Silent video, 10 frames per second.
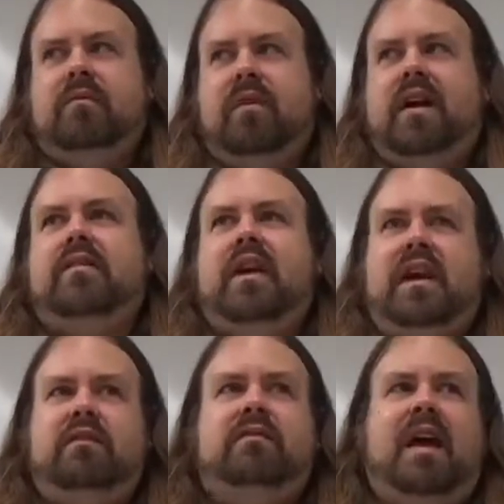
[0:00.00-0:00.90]
Right? They
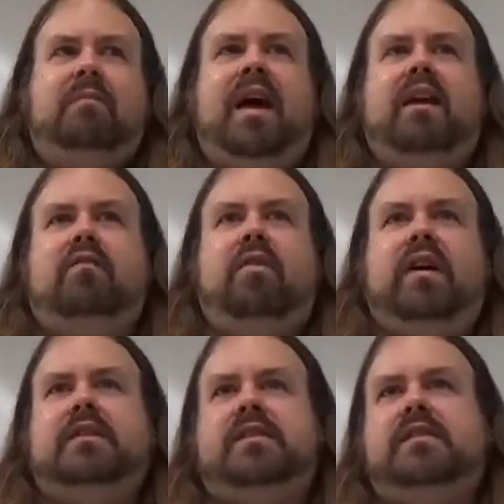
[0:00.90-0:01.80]
give him that bag of
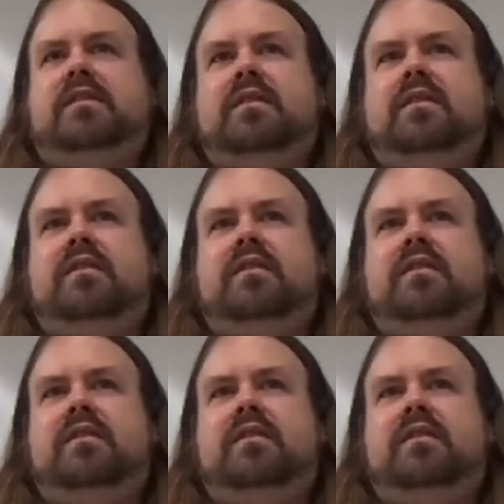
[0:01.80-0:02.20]
winds.